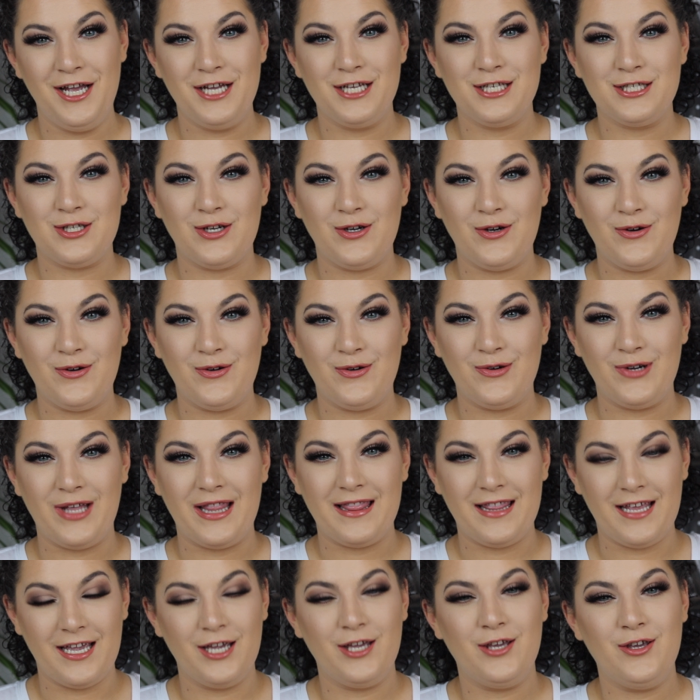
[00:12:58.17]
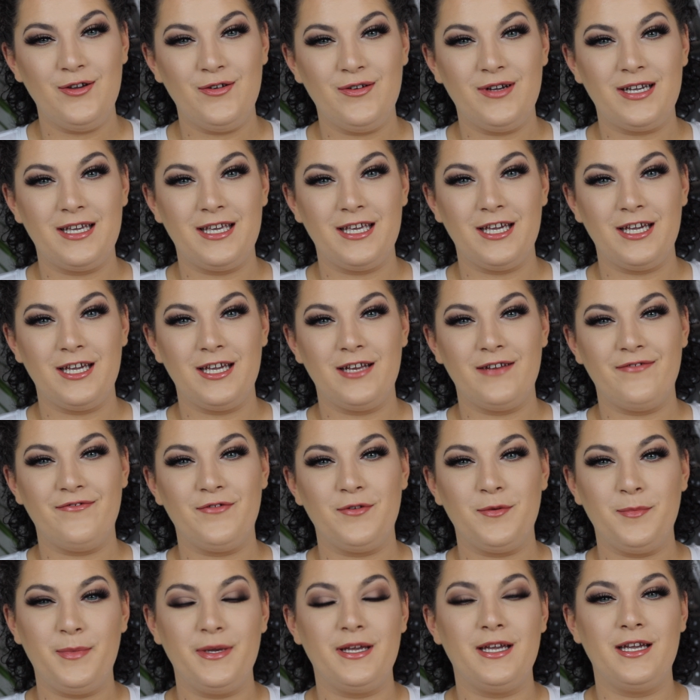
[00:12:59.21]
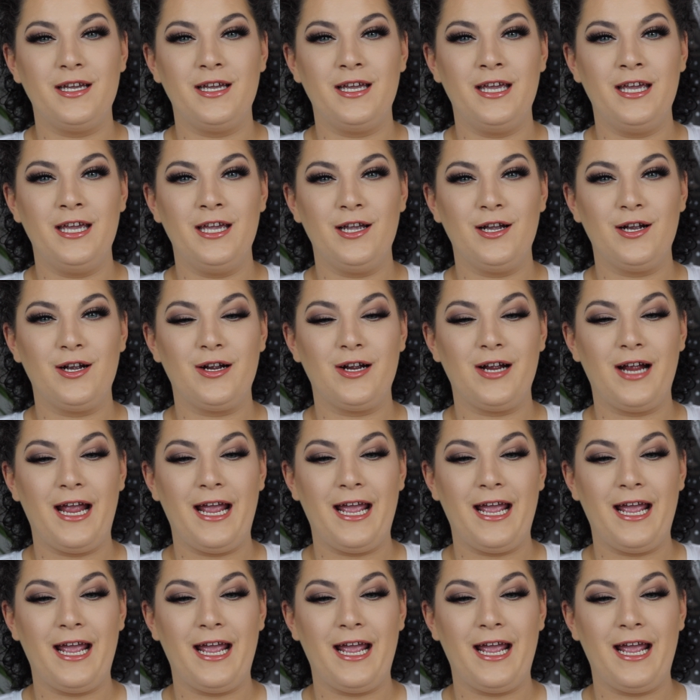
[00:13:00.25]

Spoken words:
So thank you again for being here,